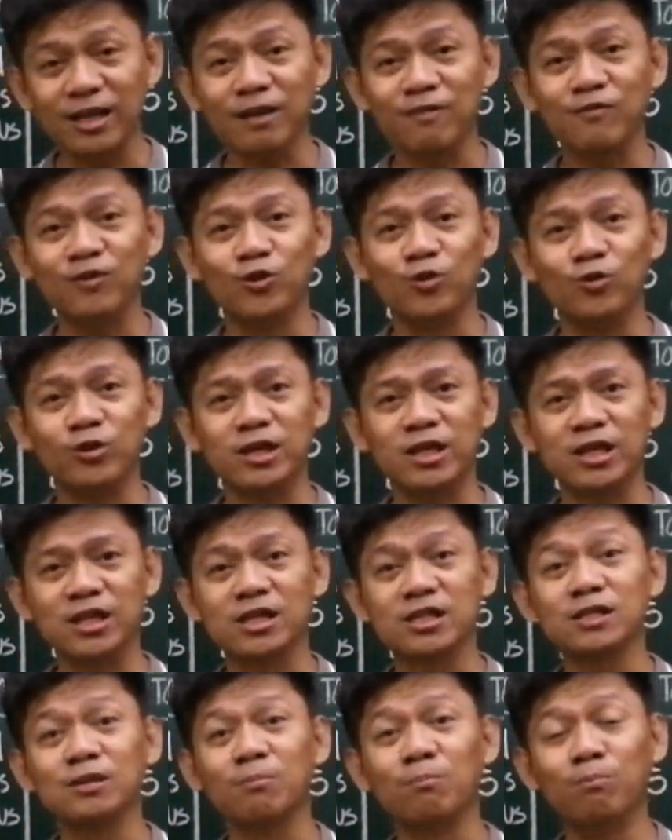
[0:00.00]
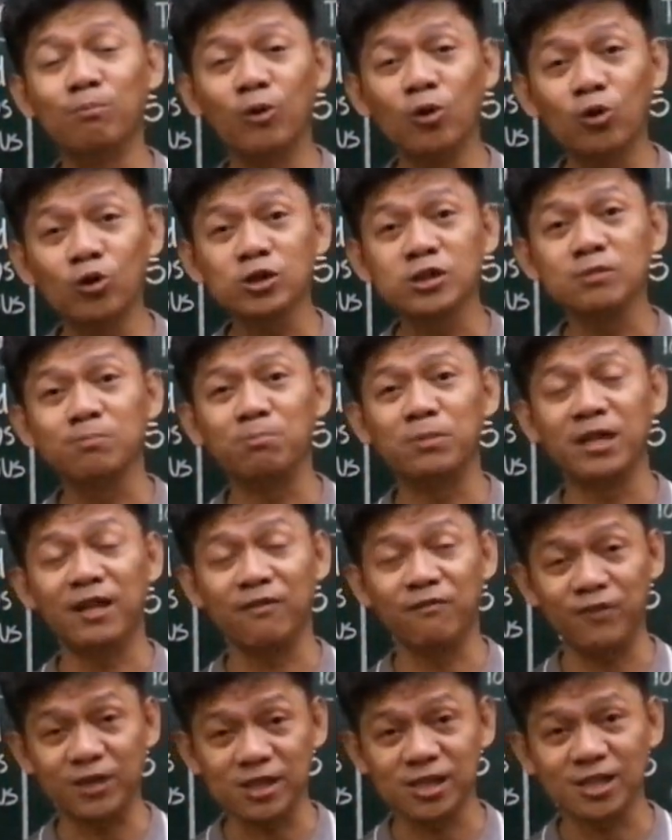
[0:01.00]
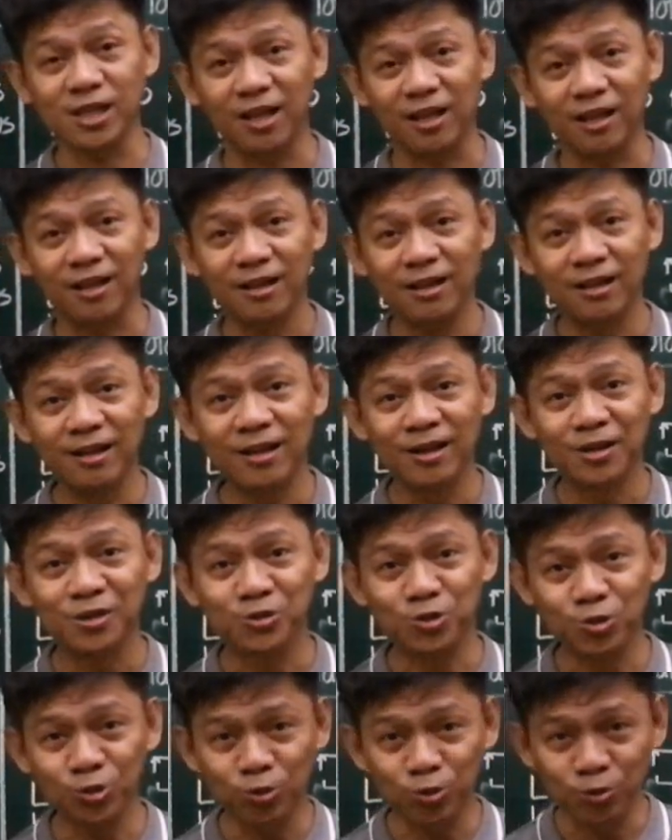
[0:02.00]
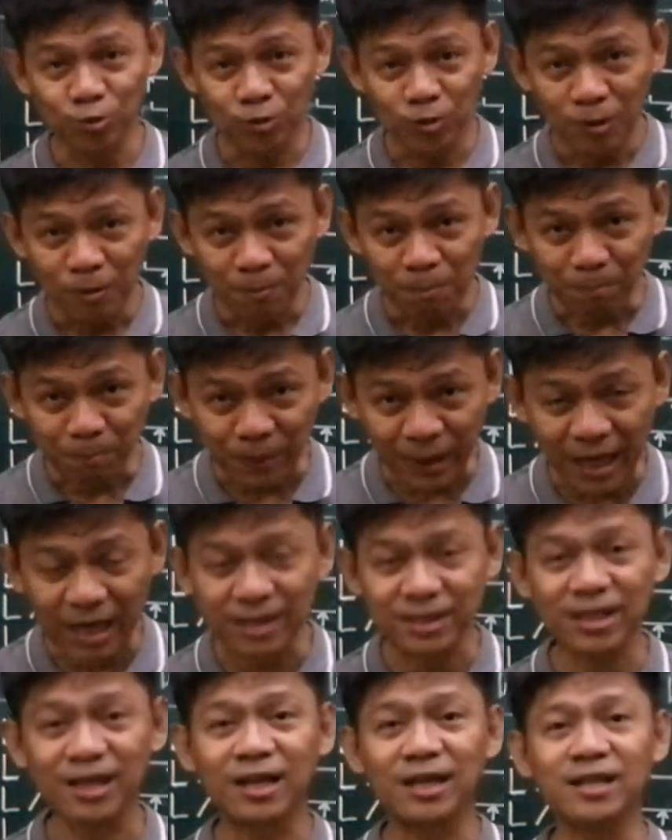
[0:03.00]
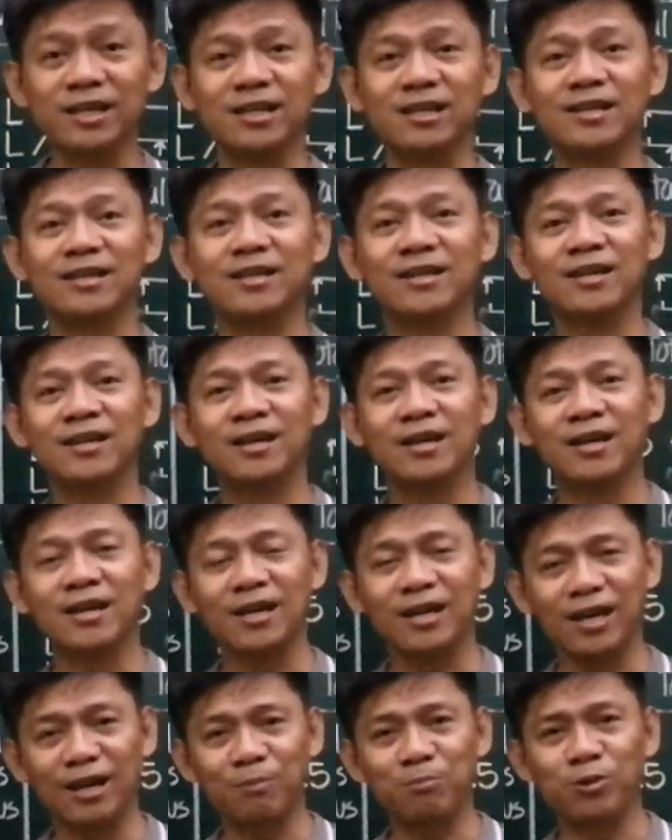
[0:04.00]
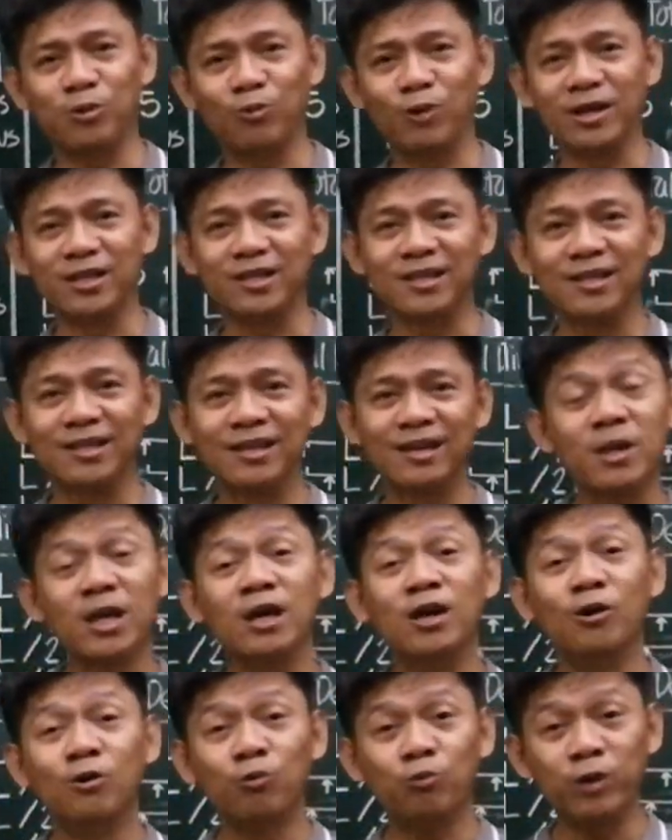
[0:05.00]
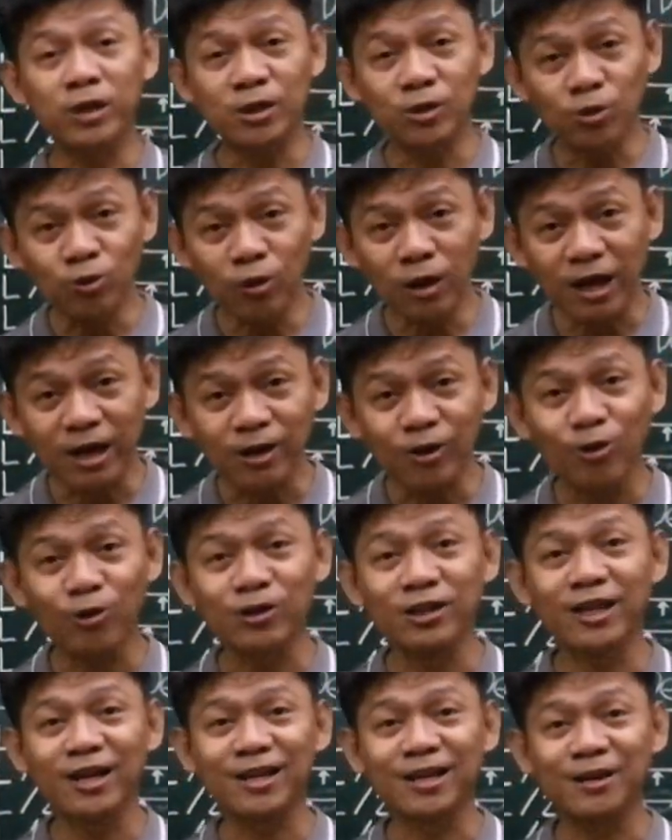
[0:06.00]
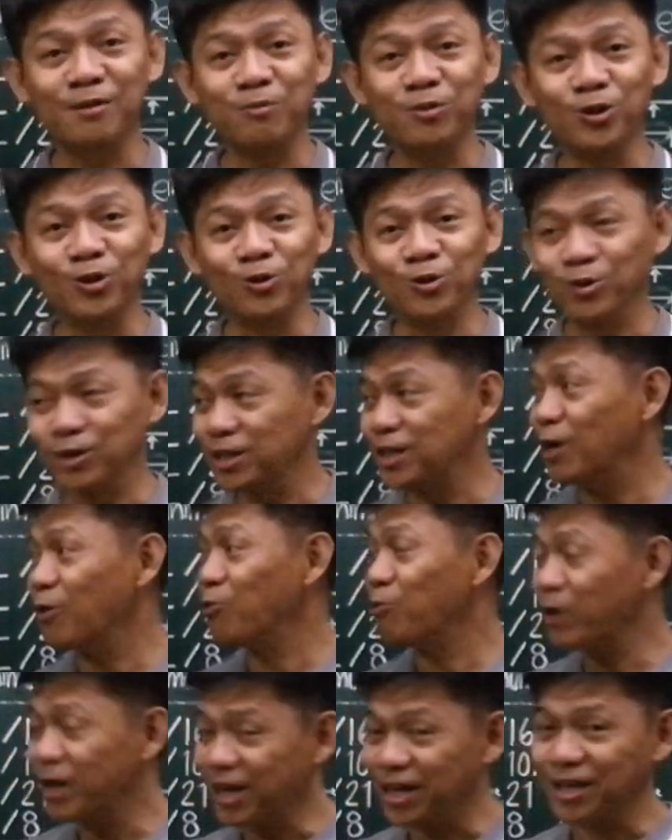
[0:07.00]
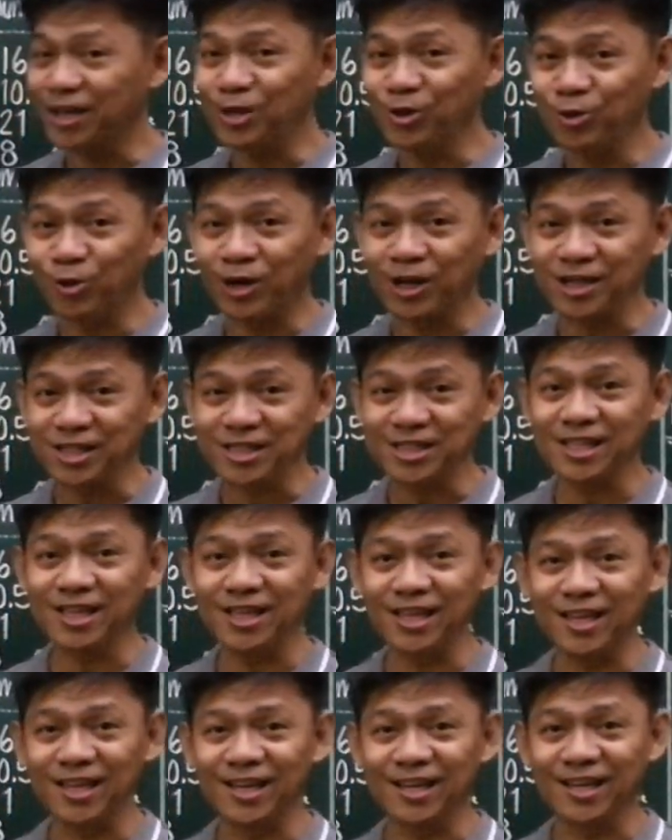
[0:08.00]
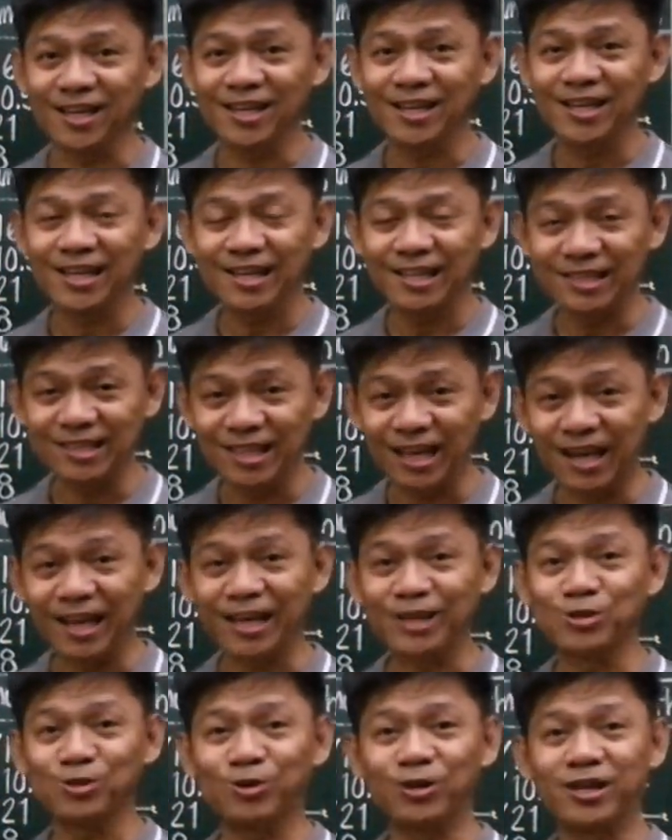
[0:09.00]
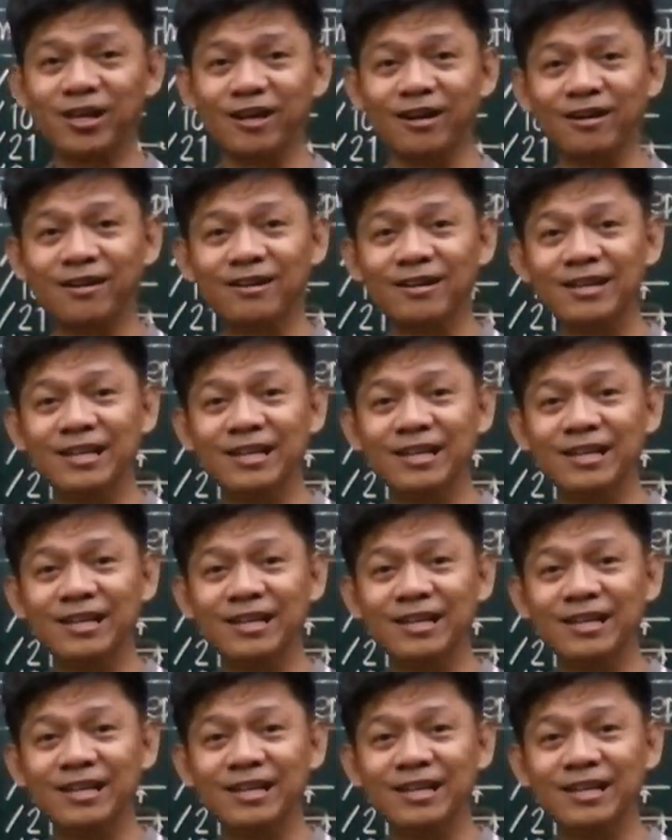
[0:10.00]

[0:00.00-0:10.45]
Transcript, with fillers: review is most beneficial to practically everyone. We do our online review the way you are seeing the lecture here.